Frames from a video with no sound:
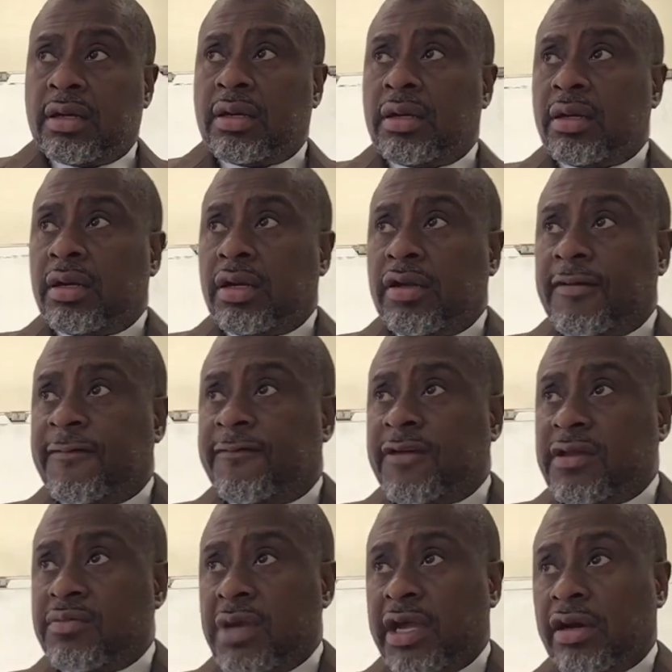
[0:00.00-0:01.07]
a
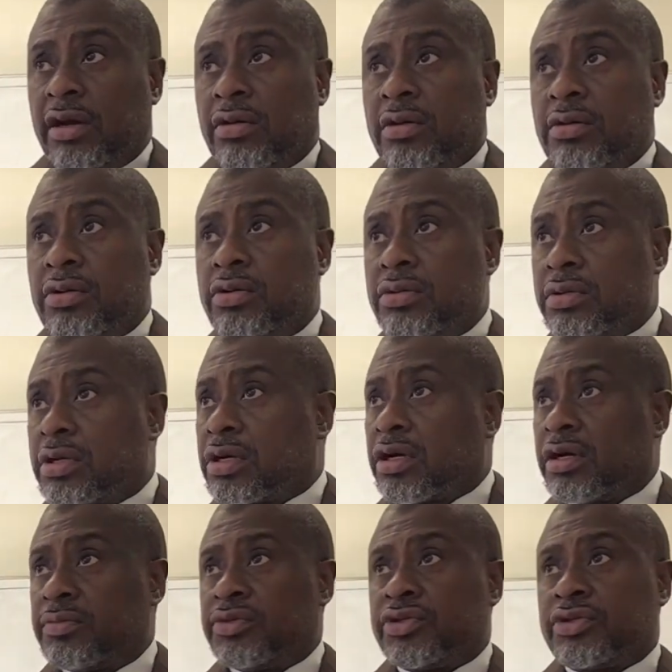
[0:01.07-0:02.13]
female who
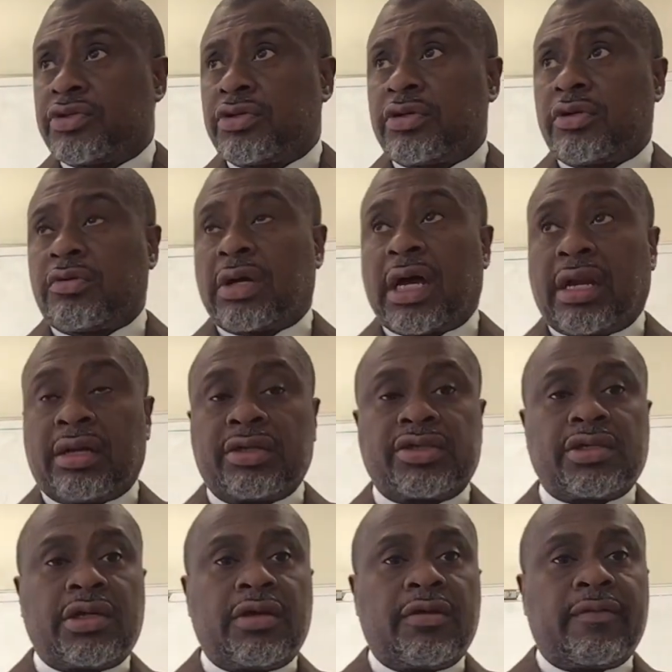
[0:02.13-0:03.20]
comes to
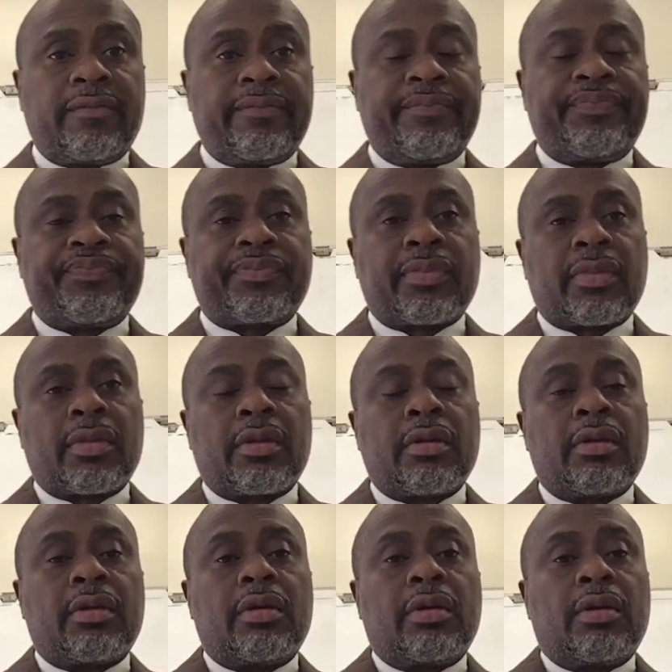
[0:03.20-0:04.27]
neurology
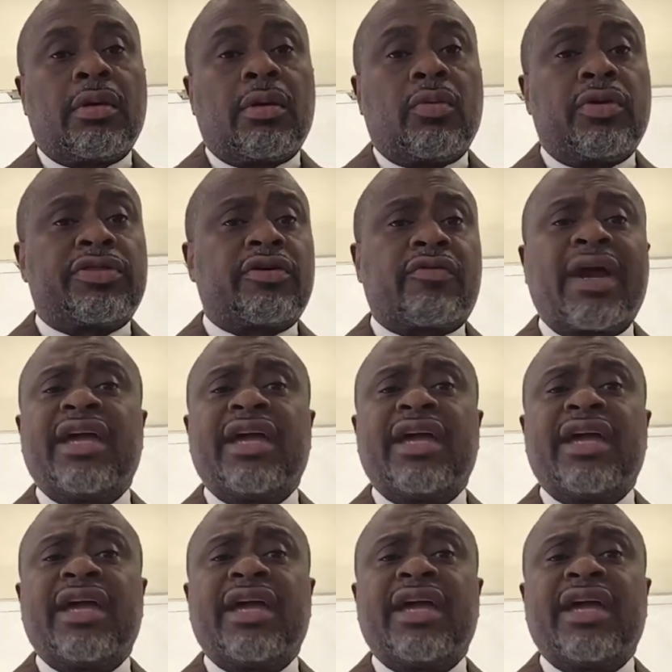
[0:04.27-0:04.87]
with a range